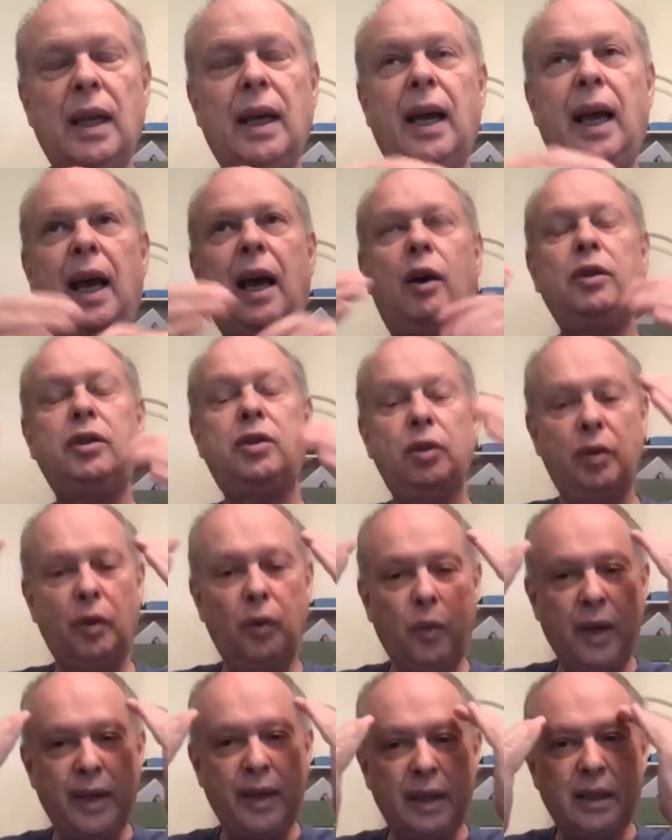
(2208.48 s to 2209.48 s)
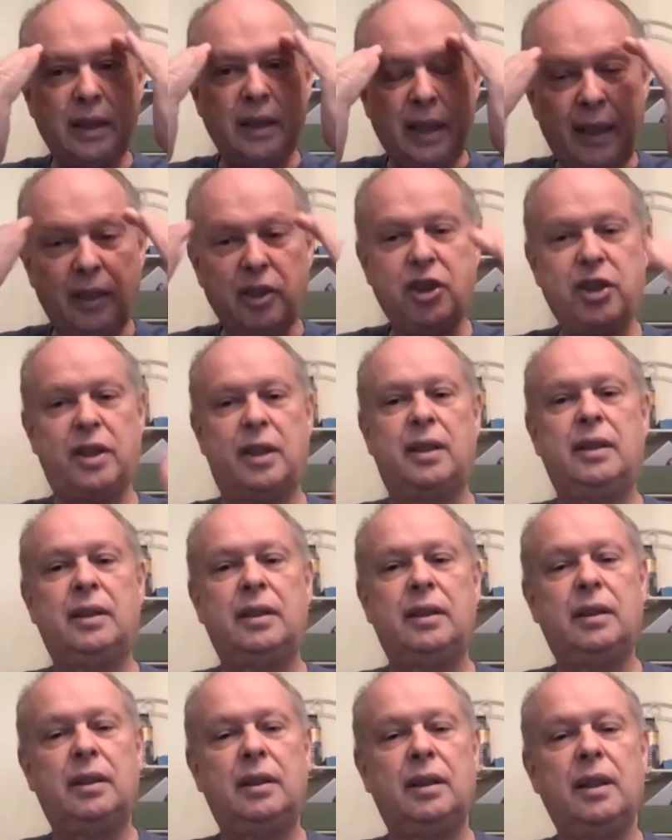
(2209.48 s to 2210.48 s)
how to, with intention
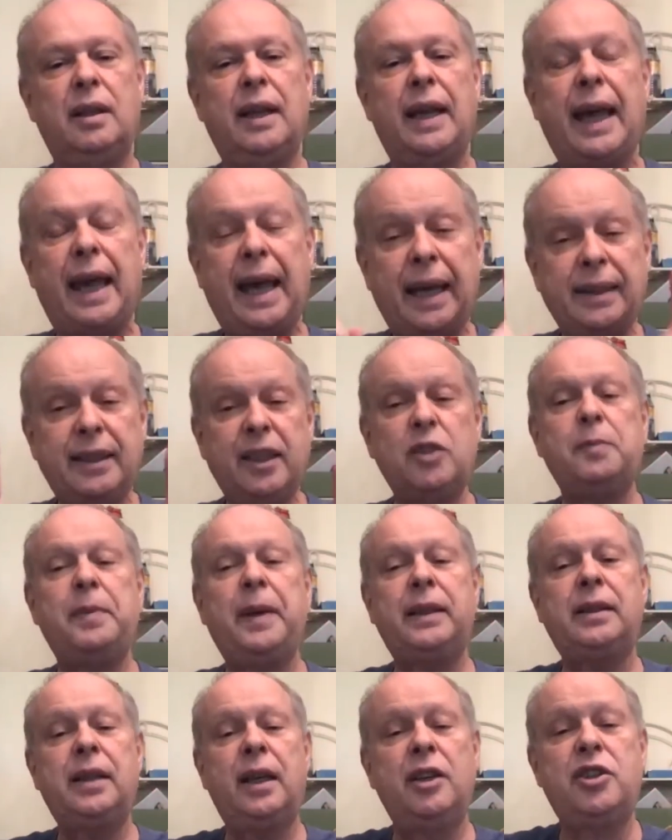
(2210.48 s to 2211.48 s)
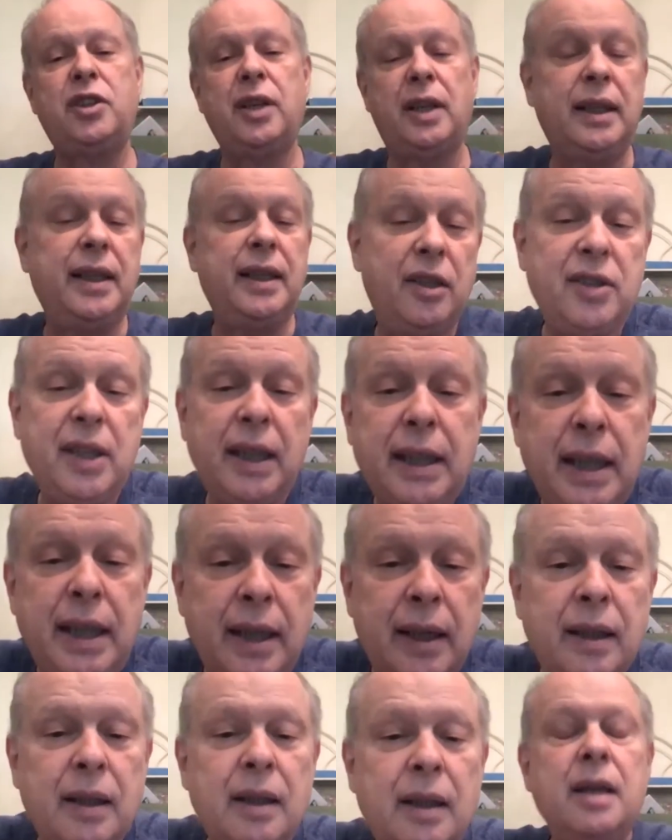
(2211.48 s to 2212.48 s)
and expectation, and here's the
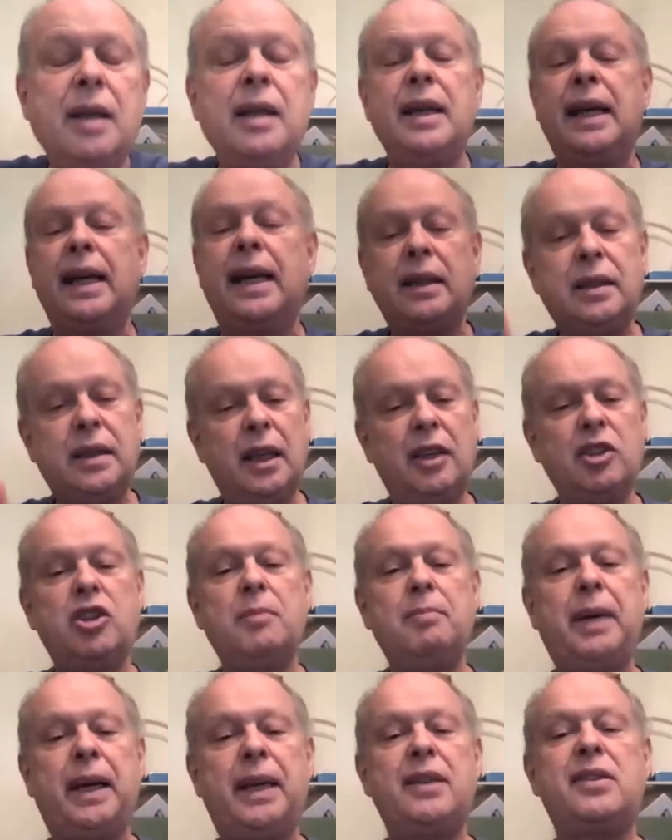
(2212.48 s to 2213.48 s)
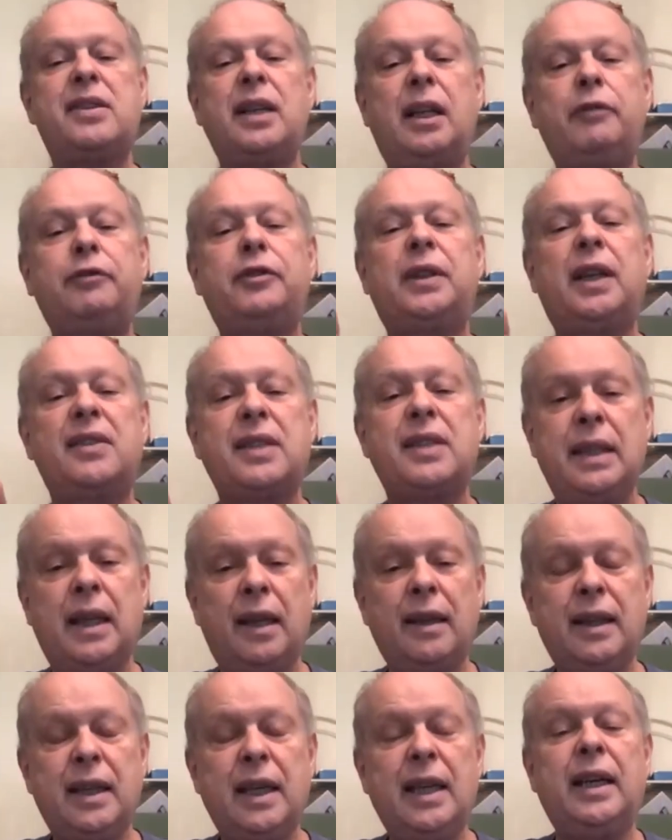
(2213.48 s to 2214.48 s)
key, intention by itself does
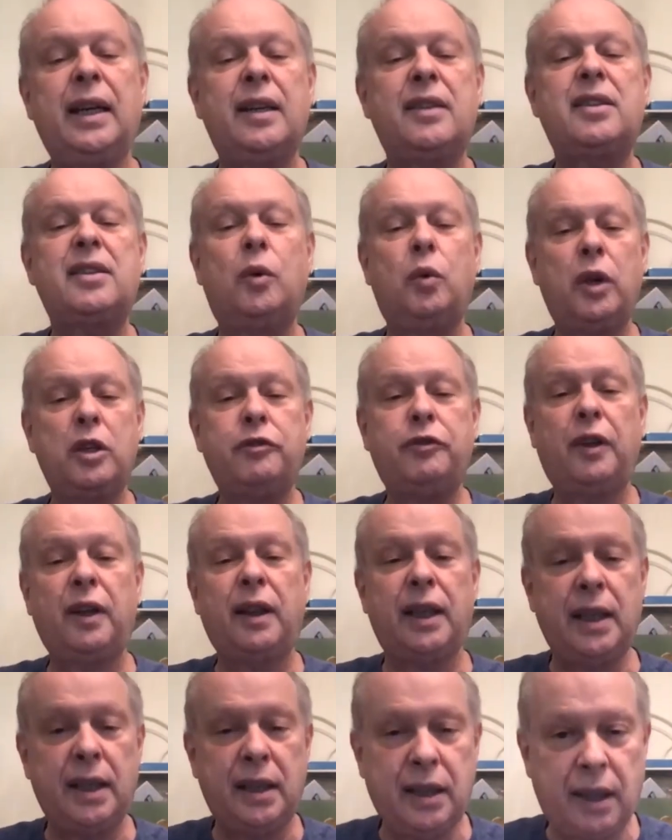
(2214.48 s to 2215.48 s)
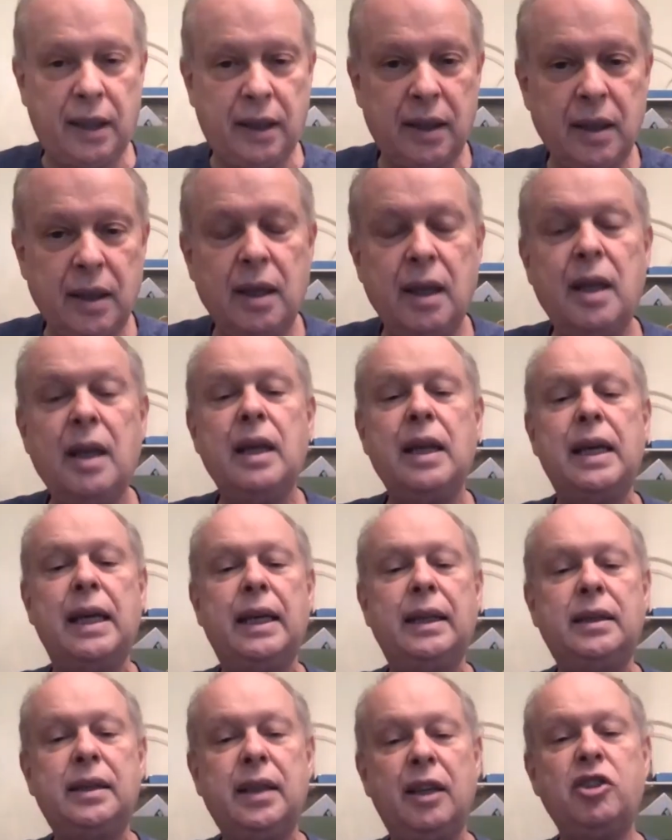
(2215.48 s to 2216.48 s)
nothing, it's a wishful thinking.
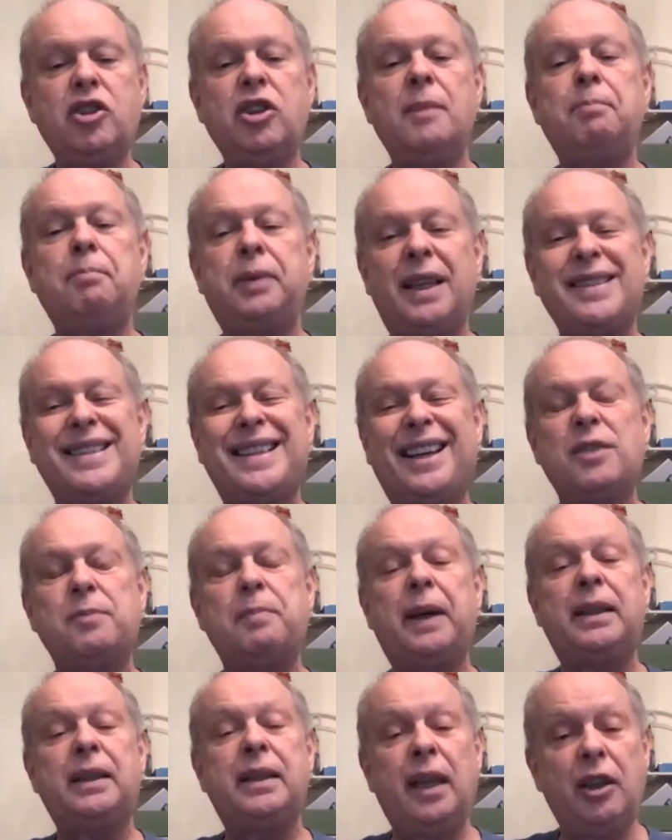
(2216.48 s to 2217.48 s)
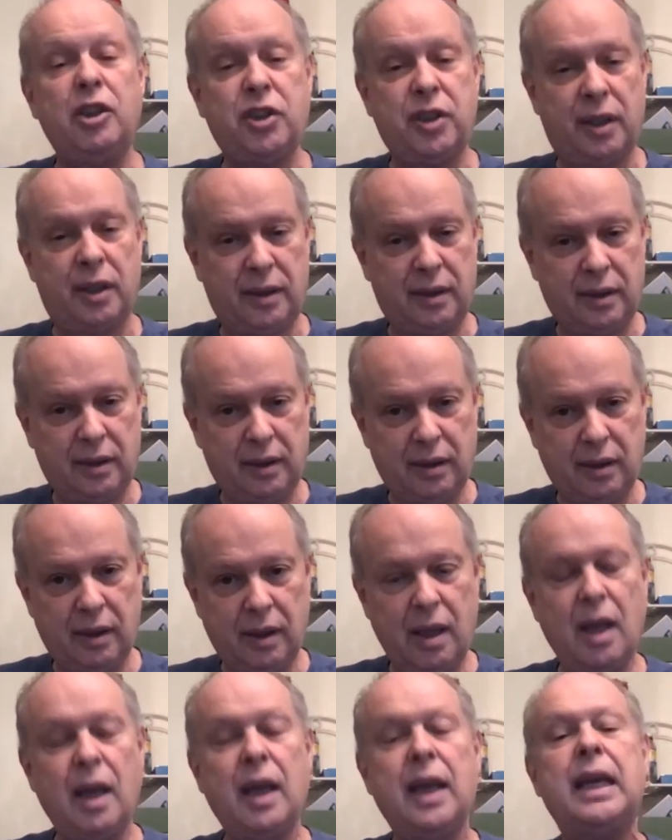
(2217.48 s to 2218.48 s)
Intention plus expectation
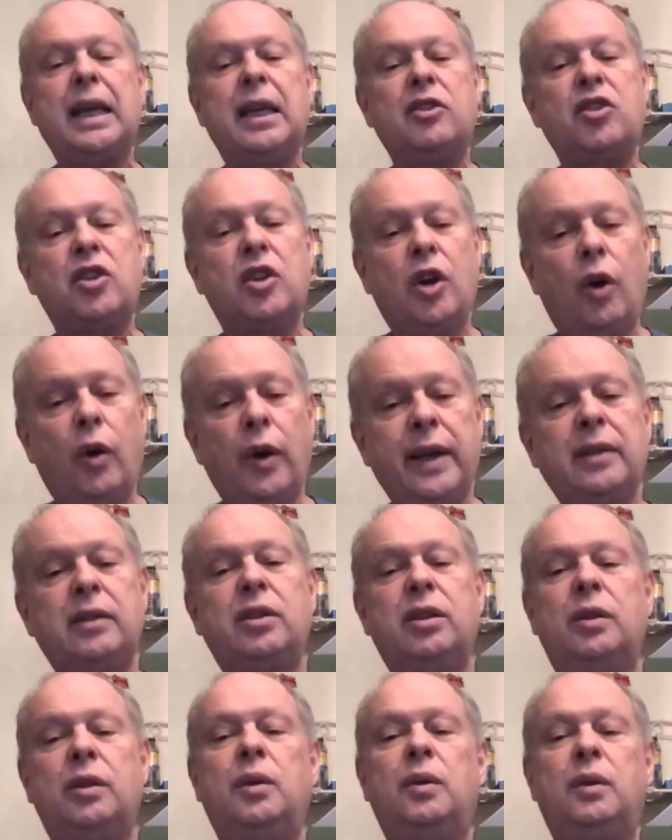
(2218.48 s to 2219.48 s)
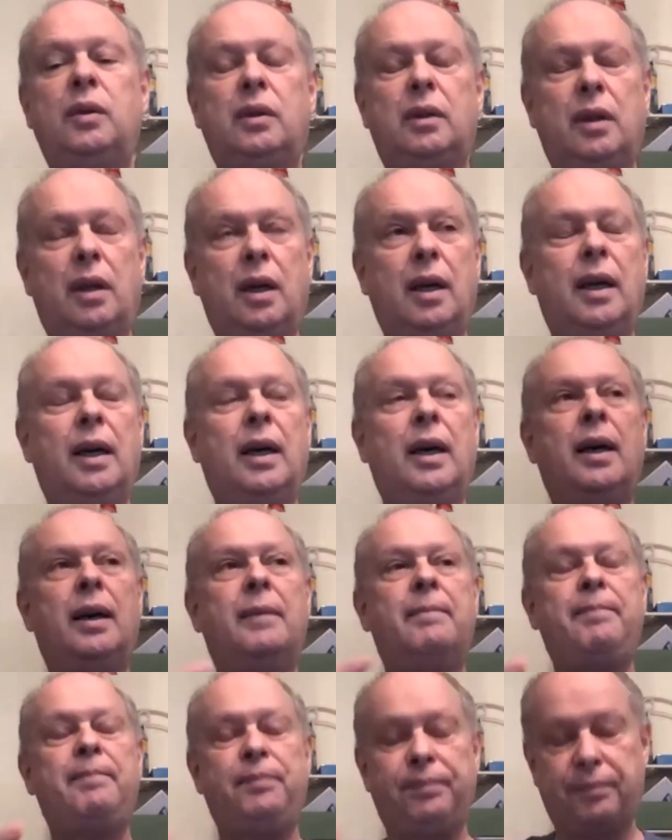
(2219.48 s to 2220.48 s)
is going to uh,
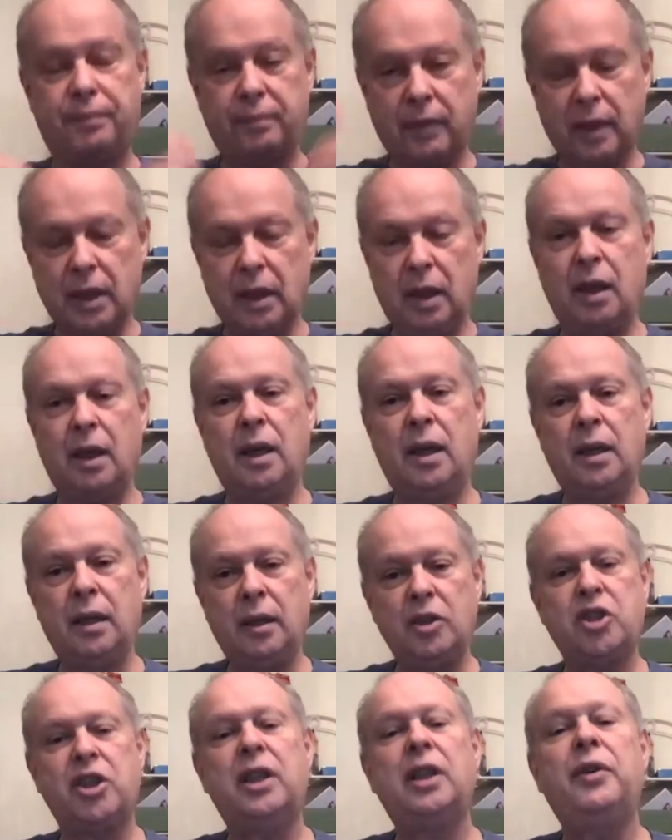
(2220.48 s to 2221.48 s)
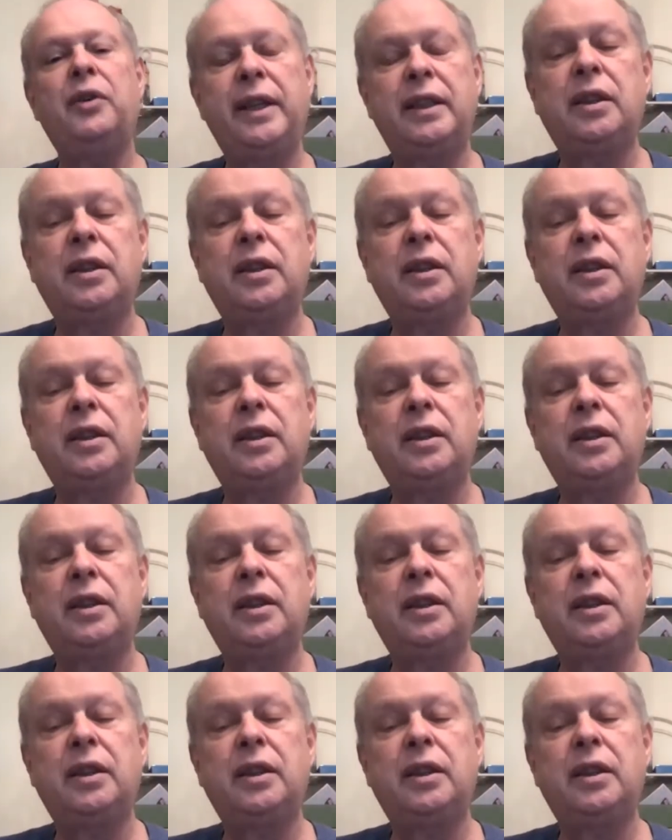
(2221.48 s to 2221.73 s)
uh, generate a